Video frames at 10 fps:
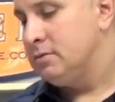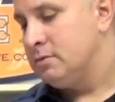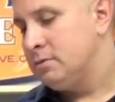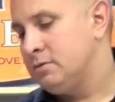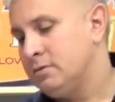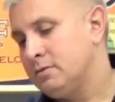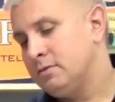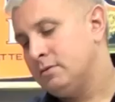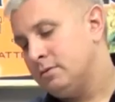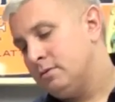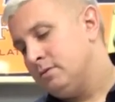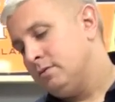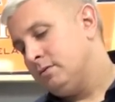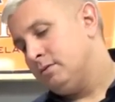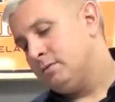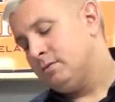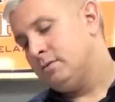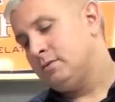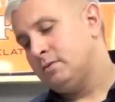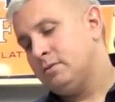
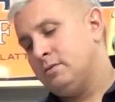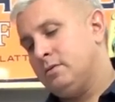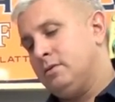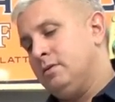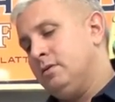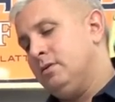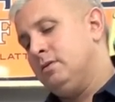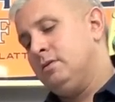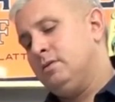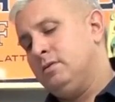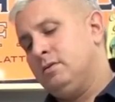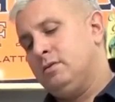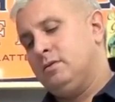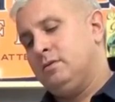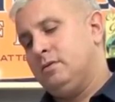(not speaking)